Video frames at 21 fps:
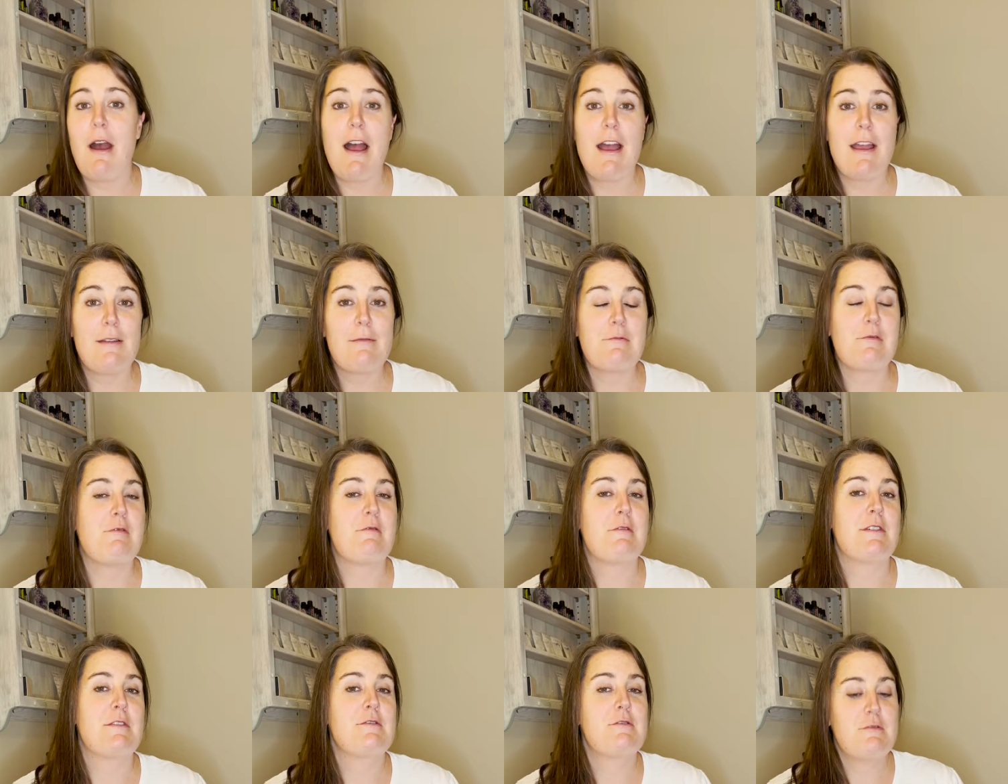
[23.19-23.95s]
So I'm
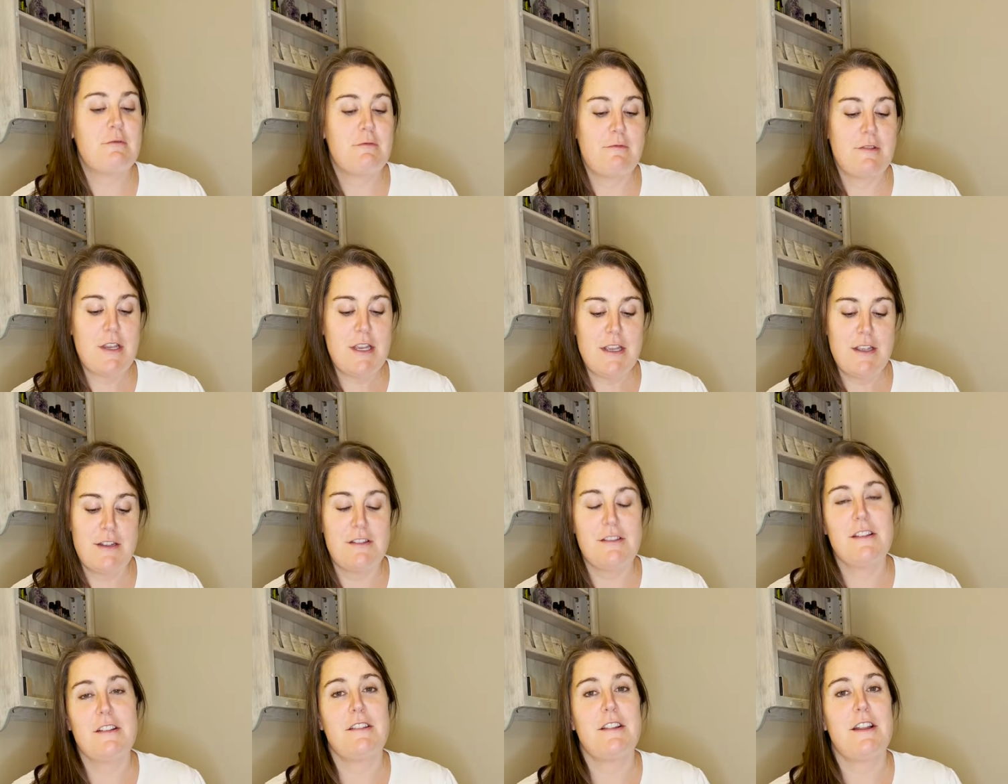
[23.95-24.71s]
going to
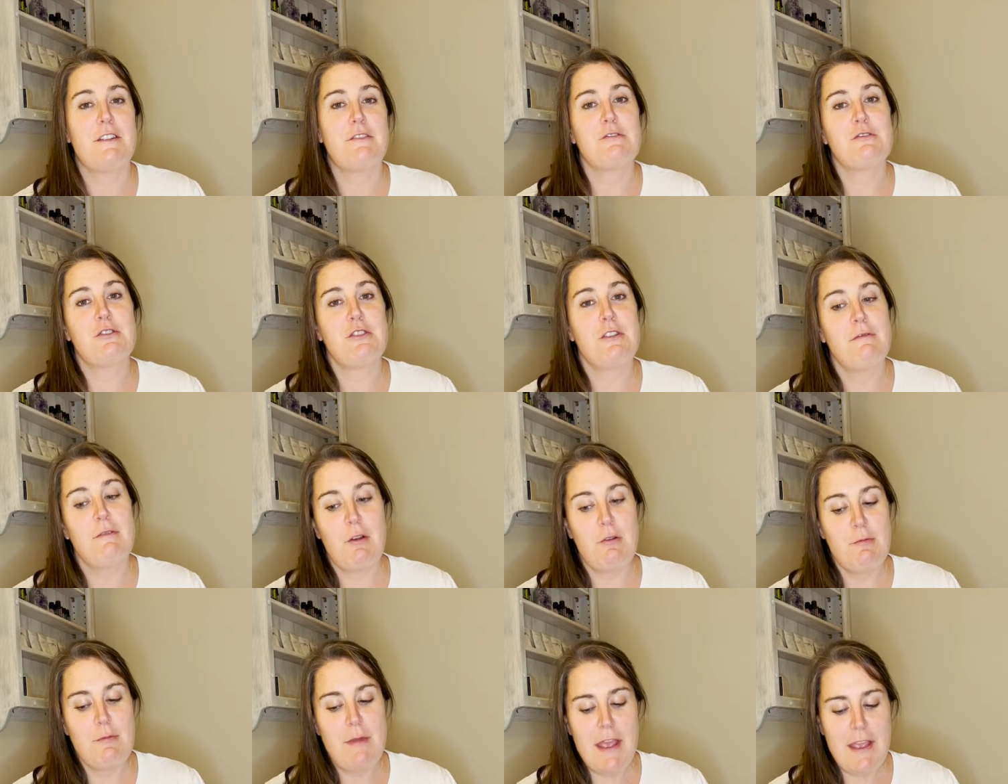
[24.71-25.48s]
read the letter she
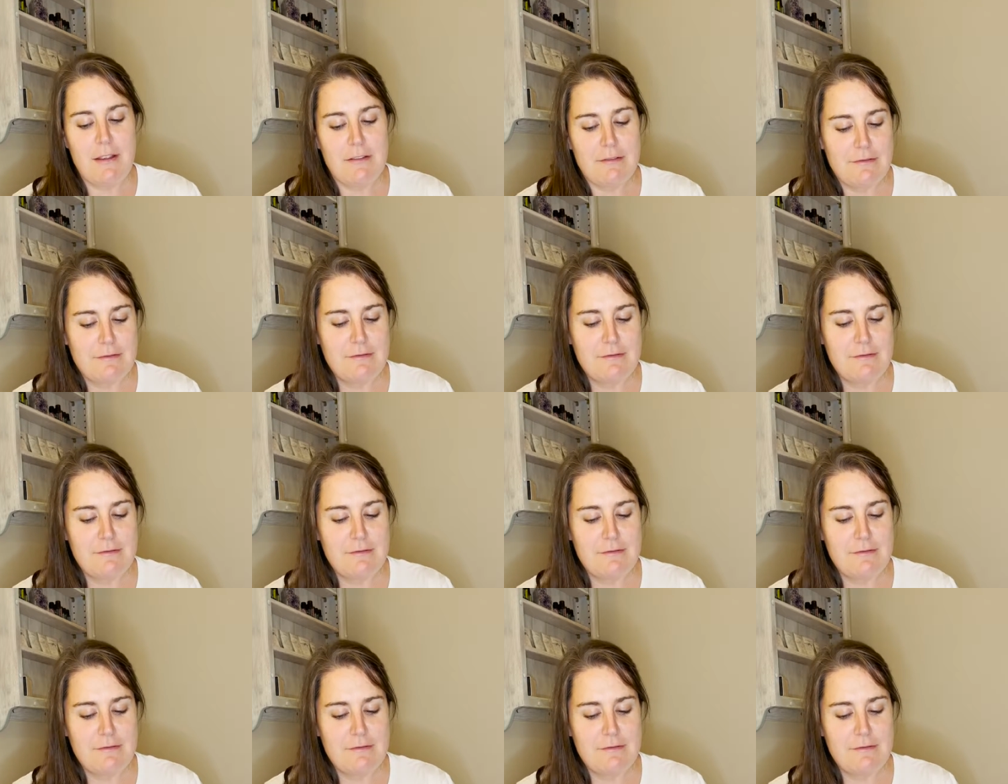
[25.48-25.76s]
wrote me.